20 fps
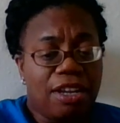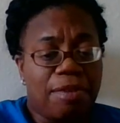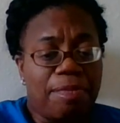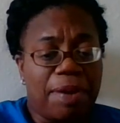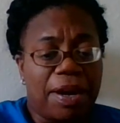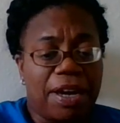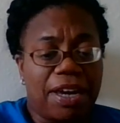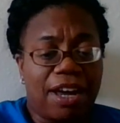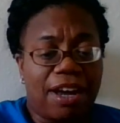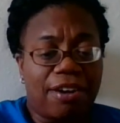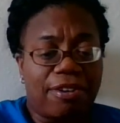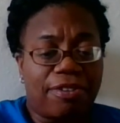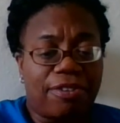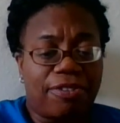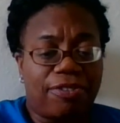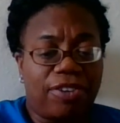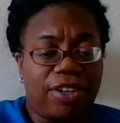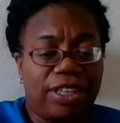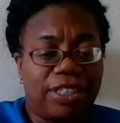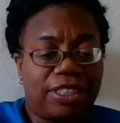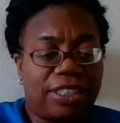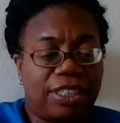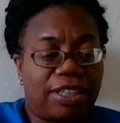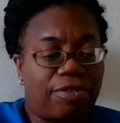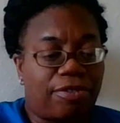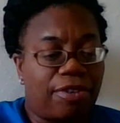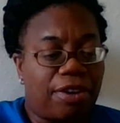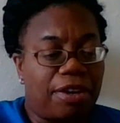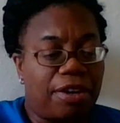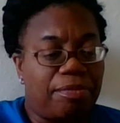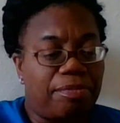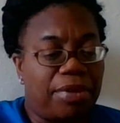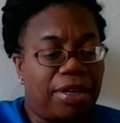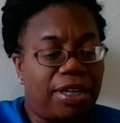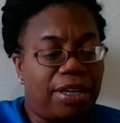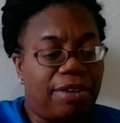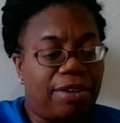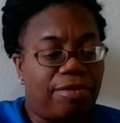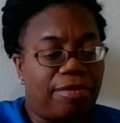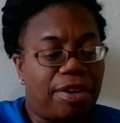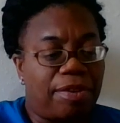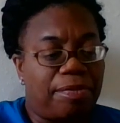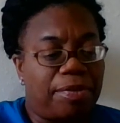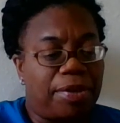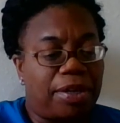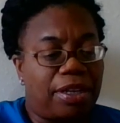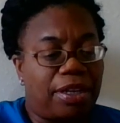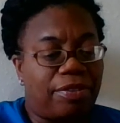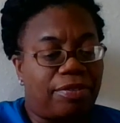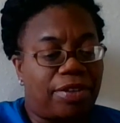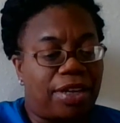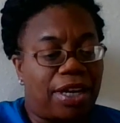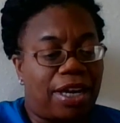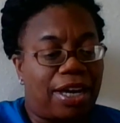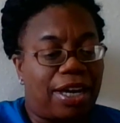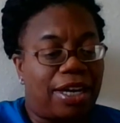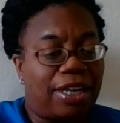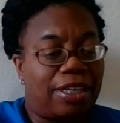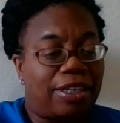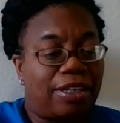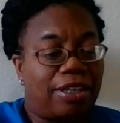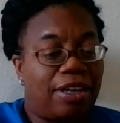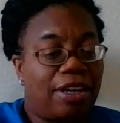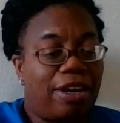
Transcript: The biographies of great men and women of God